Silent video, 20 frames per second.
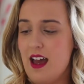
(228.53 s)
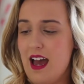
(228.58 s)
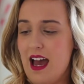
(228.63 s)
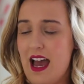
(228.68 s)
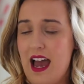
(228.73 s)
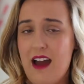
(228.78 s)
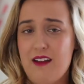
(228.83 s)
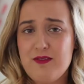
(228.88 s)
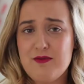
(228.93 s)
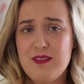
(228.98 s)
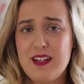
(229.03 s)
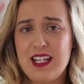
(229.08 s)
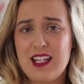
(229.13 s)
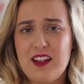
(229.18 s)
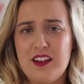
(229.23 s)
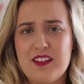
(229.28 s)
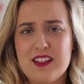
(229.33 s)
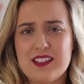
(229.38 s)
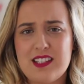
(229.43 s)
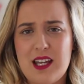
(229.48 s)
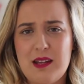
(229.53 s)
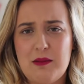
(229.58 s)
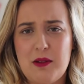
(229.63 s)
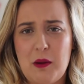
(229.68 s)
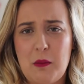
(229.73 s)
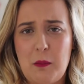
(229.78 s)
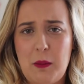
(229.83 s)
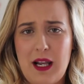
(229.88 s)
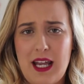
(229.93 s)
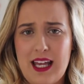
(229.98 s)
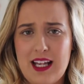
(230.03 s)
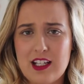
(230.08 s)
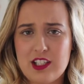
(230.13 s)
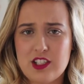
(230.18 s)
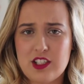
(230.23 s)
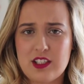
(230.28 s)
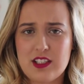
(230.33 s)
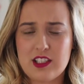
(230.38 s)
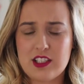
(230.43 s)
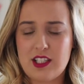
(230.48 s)
I haven't really got the same
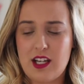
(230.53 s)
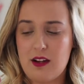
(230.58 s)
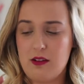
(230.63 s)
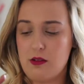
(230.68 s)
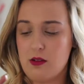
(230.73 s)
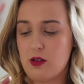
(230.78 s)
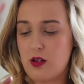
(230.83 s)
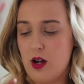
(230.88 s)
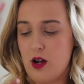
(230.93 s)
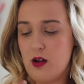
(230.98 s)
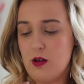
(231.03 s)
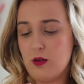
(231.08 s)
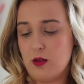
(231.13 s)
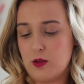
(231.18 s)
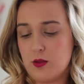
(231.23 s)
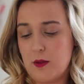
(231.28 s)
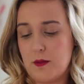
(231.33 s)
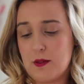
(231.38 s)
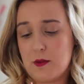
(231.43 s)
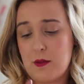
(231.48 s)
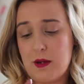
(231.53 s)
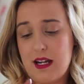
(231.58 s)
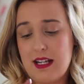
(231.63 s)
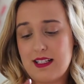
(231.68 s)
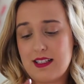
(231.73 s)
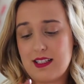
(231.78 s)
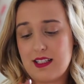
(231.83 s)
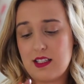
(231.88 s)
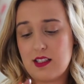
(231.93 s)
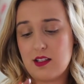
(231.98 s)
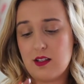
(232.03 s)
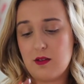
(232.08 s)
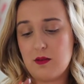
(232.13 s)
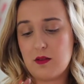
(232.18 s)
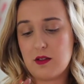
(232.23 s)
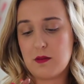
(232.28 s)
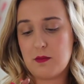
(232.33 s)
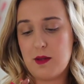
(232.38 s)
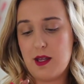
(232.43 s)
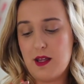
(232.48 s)
complexion as Cheryl Cole, so I'm surprised this
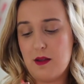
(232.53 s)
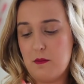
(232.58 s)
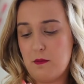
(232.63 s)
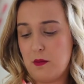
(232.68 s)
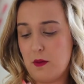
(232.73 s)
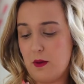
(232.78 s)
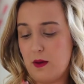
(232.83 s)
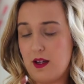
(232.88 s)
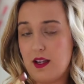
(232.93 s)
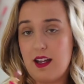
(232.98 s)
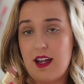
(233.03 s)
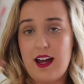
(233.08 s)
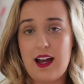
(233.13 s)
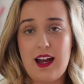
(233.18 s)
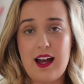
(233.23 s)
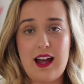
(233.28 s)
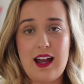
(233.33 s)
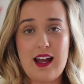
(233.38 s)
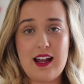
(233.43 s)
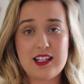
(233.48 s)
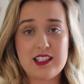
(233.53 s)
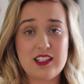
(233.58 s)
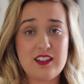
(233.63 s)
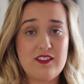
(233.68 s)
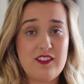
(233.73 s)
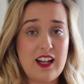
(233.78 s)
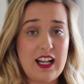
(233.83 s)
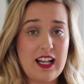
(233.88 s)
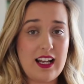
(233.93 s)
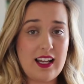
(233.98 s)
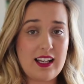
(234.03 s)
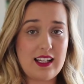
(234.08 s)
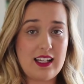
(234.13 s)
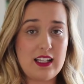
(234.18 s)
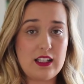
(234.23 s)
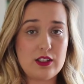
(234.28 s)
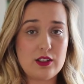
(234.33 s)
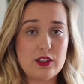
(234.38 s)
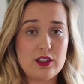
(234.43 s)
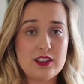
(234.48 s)
suits me, but I actually feel like
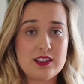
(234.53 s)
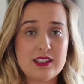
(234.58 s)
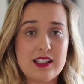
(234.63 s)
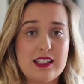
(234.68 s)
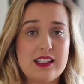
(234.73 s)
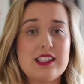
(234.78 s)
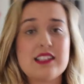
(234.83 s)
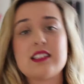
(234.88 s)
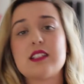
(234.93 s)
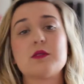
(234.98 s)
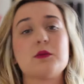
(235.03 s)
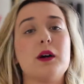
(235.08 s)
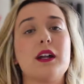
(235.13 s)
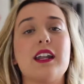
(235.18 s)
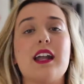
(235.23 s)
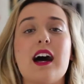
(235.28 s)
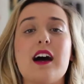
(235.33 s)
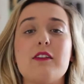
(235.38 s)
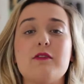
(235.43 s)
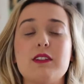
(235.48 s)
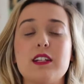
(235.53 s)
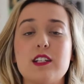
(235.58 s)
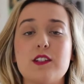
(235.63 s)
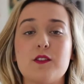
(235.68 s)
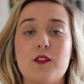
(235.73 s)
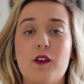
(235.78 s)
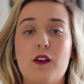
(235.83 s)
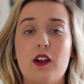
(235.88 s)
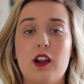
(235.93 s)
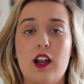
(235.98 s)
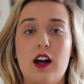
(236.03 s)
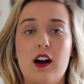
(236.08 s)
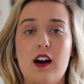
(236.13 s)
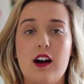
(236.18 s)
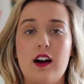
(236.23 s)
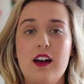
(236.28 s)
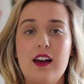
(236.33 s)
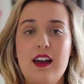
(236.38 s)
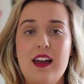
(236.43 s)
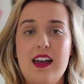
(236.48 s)
it does, and this is one that I reach for a
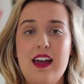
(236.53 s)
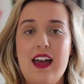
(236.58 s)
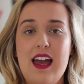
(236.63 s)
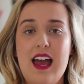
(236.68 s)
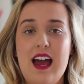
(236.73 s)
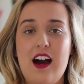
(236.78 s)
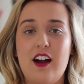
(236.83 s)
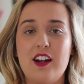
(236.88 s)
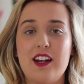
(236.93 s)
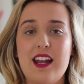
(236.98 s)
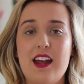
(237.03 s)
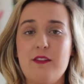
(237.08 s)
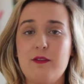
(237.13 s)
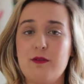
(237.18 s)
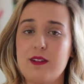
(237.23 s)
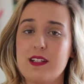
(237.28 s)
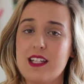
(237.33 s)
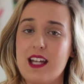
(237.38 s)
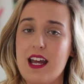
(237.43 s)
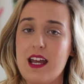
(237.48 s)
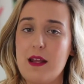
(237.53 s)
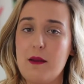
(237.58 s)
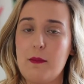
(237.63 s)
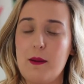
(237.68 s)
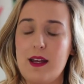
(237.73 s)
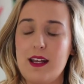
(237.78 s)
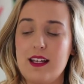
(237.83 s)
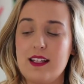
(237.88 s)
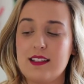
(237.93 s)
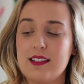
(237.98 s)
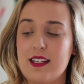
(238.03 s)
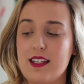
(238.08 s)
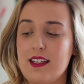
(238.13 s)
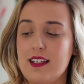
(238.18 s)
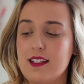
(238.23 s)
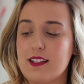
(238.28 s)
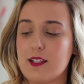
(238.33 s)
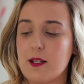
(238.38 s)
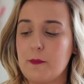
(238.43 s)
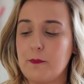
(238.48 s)
lot on an everyday
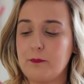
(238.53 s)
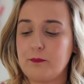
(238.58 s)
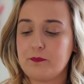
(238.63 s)
basis.